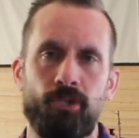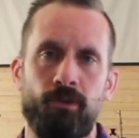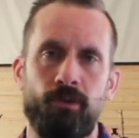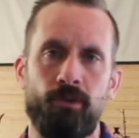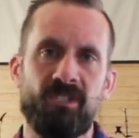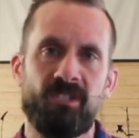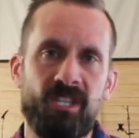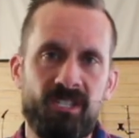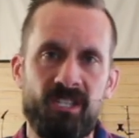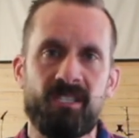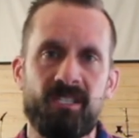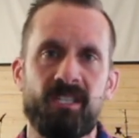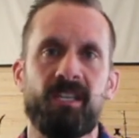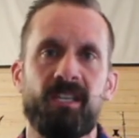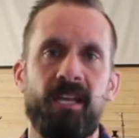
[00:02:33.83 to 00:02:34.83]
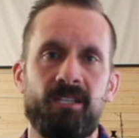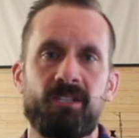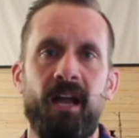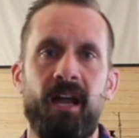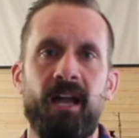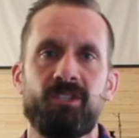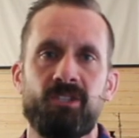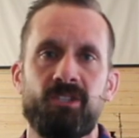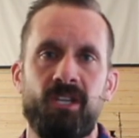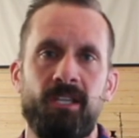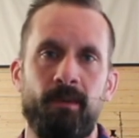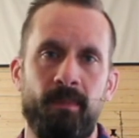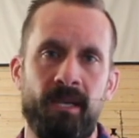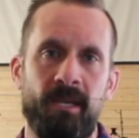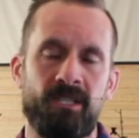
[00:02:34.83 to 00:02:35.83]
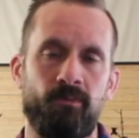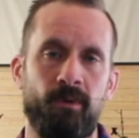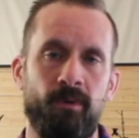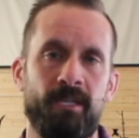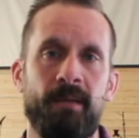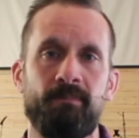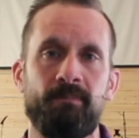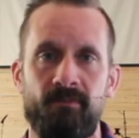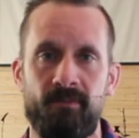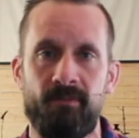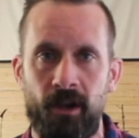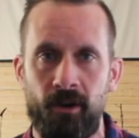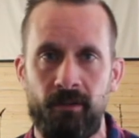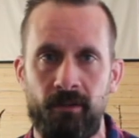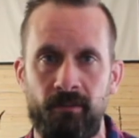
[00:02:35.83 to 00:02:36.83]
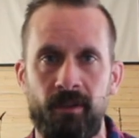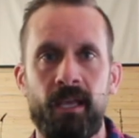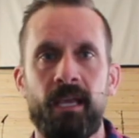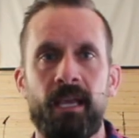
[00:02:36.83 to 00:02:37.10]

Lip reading: the resistance against God's kingdom and his redemptive narrative.